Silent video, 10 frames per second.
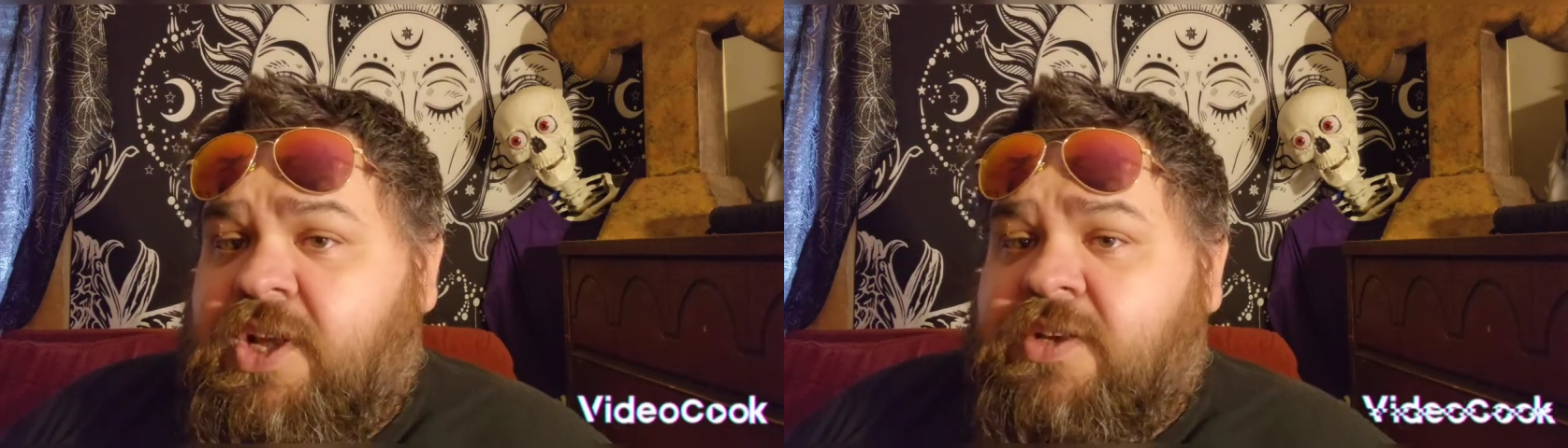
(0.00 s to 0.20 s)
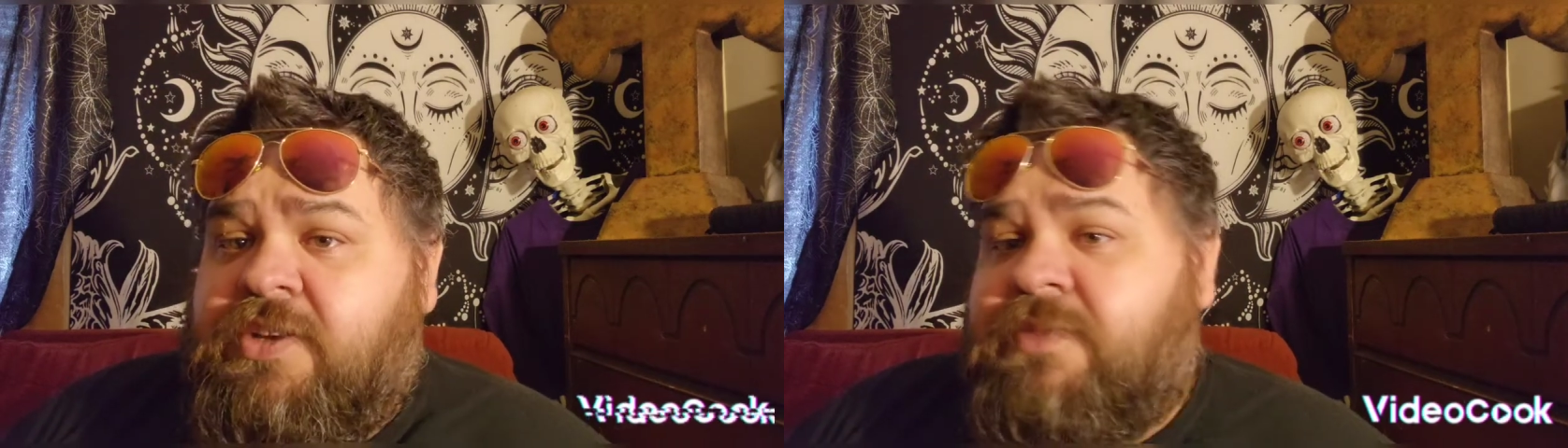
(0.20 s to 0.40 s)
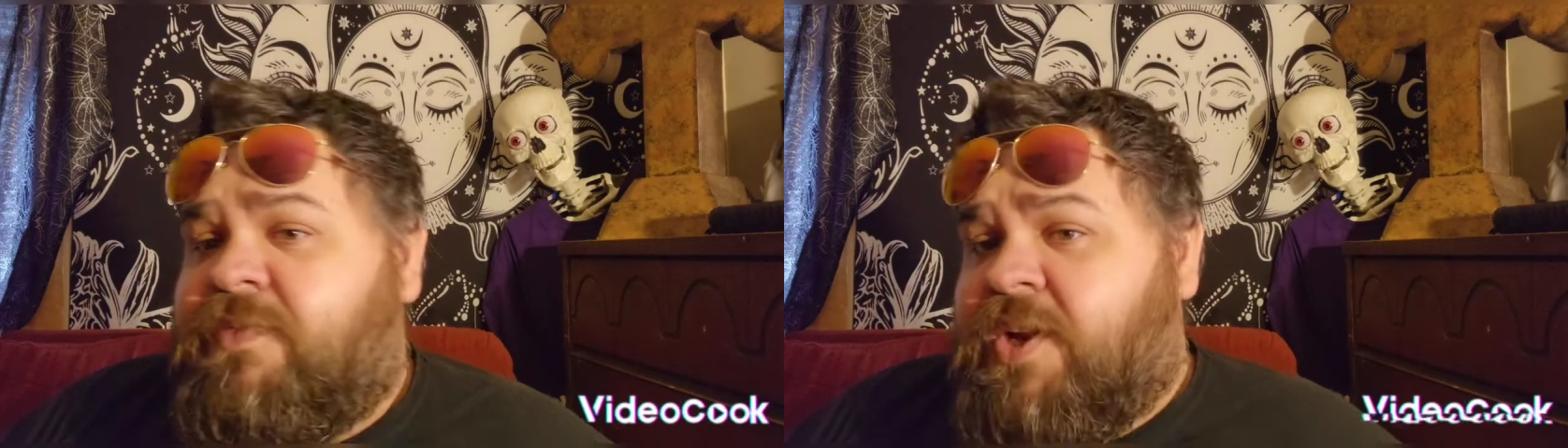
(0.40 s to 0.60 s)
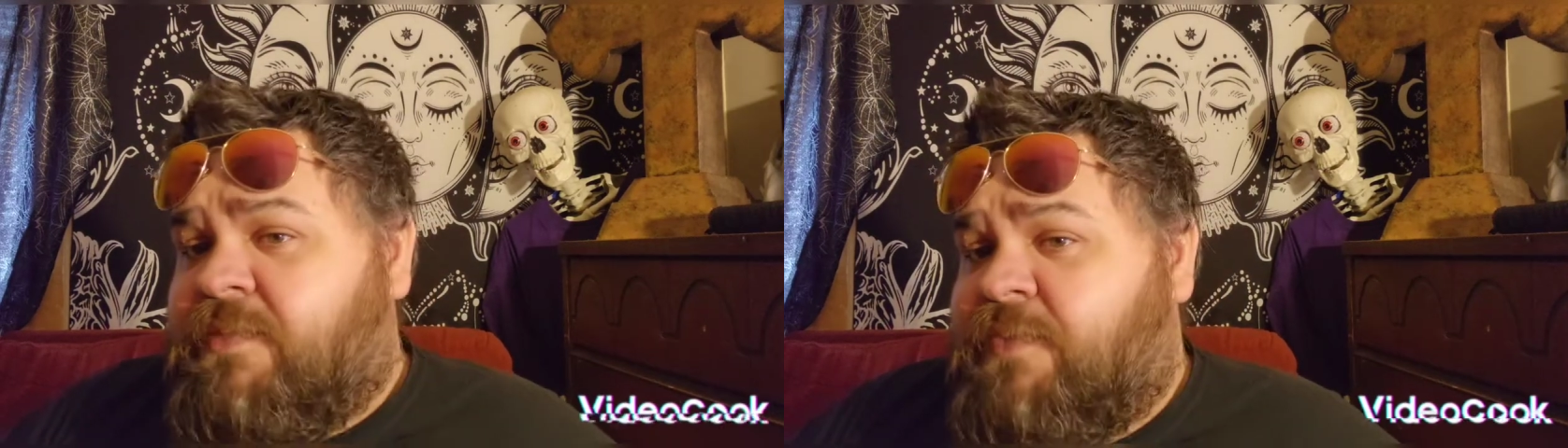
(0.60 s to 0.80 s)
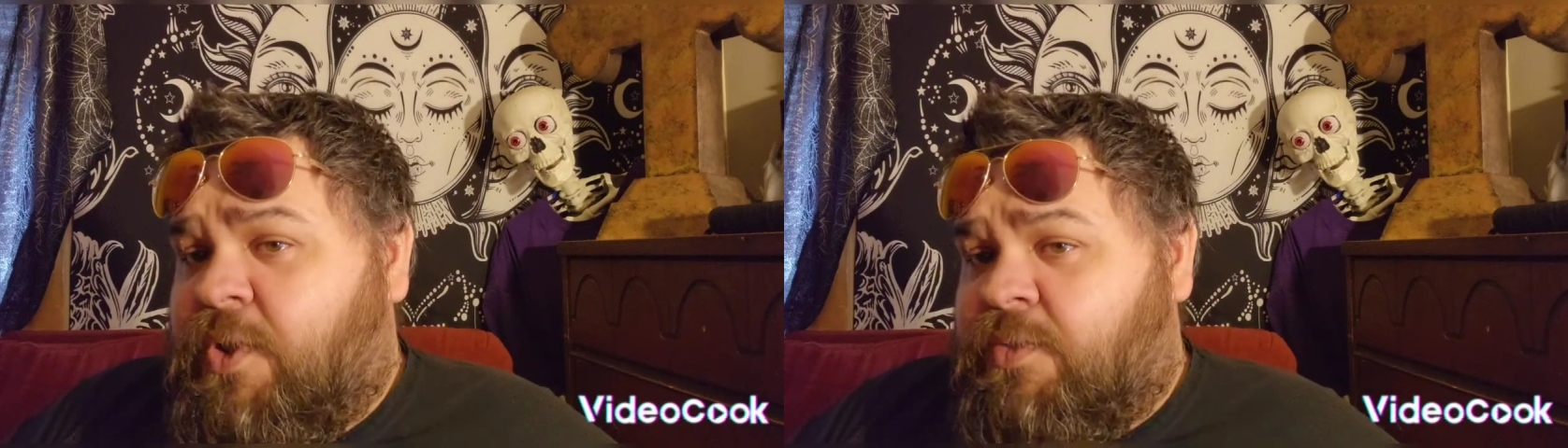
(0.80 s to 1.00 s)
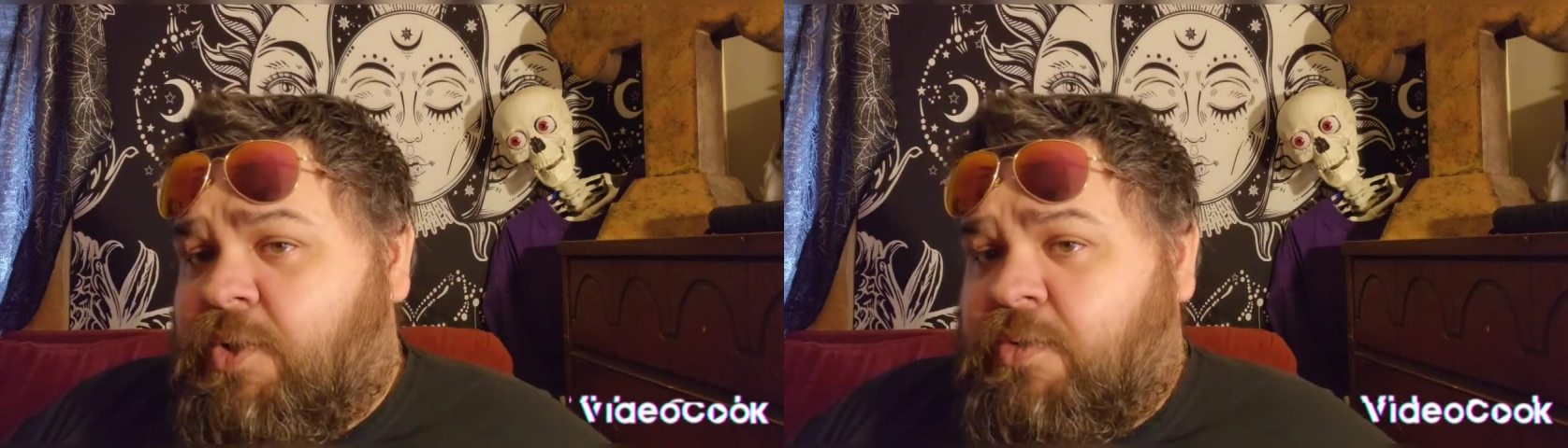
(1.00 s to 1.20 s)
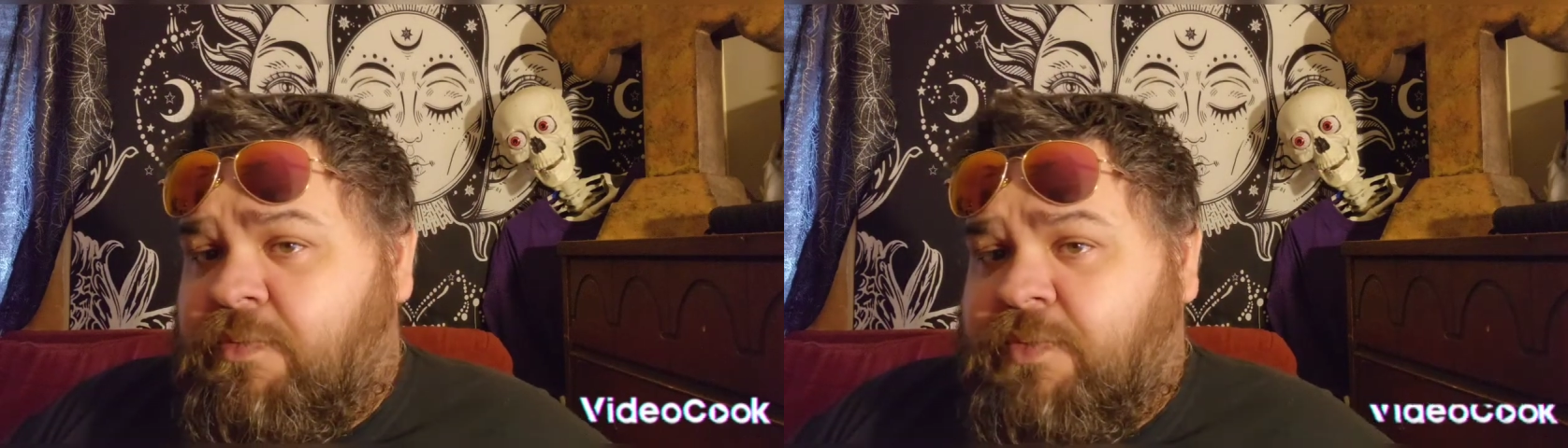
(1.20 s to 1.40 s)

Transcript: I couldn't find a photo of